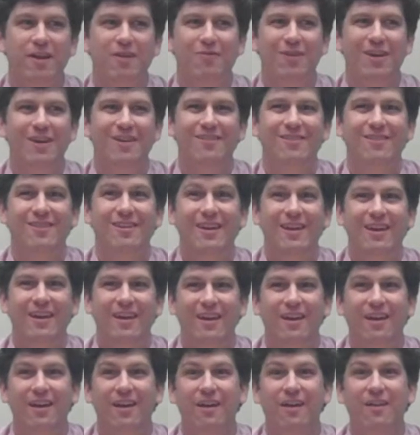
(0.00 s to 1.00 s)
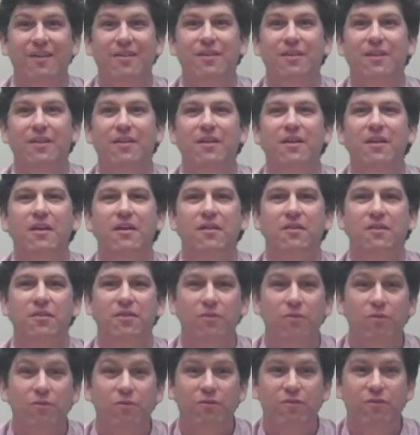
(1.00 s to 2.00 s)
can make it today.
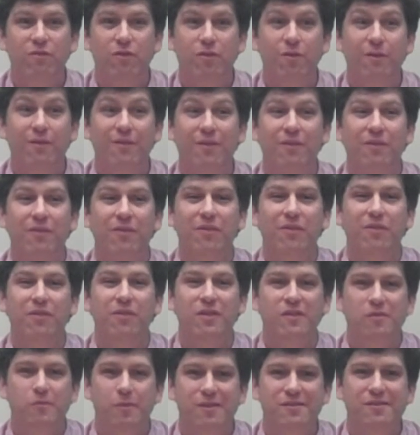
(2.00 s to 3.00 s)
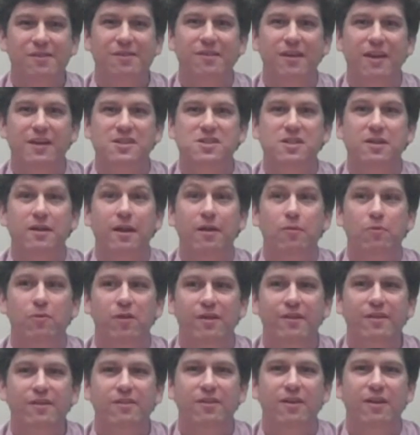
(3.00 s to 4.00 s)
For this presentation, I
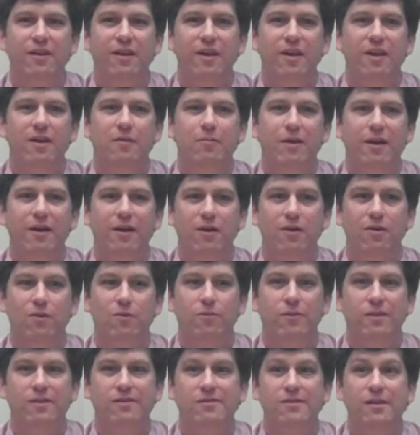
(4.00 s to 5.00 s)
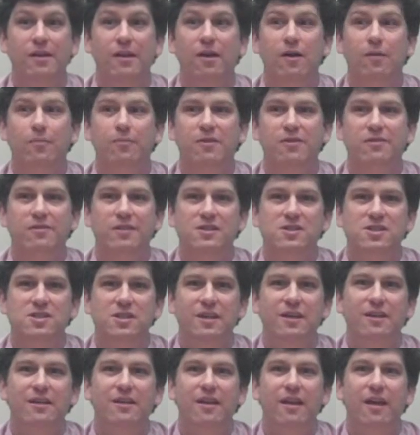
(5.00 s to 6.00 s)
wanted to talk about risk
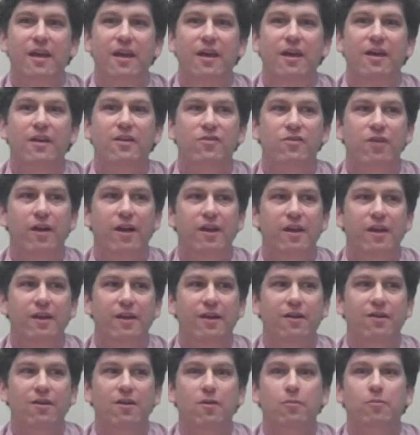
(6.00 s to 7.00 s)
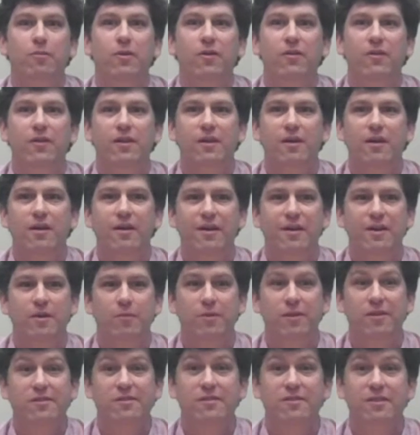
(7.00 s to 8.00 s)
decomposition and tracking error, building on a
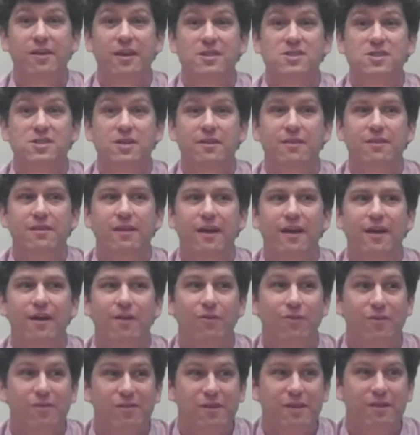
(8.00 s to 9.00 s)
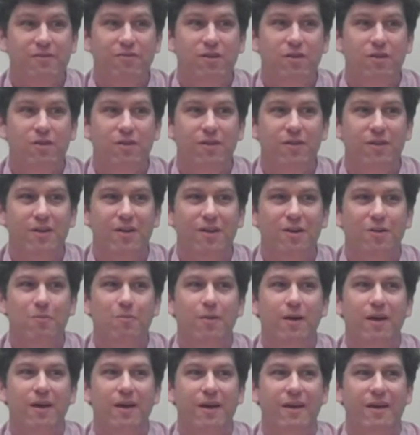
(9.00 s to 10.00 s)
presentation that was given earlier
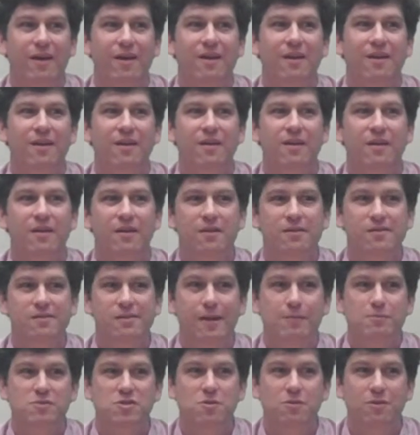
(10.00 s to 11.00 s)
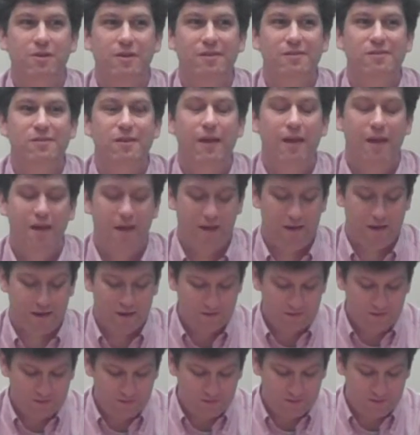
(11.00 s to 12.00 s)
by Sam Schwartz.
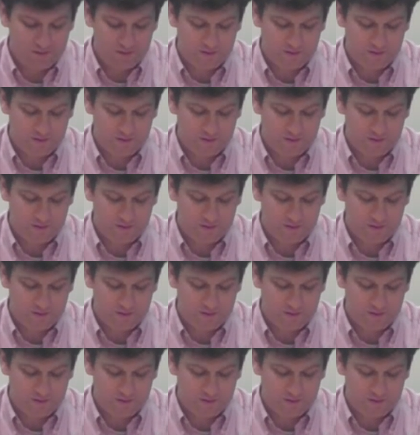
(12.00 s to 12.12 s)
And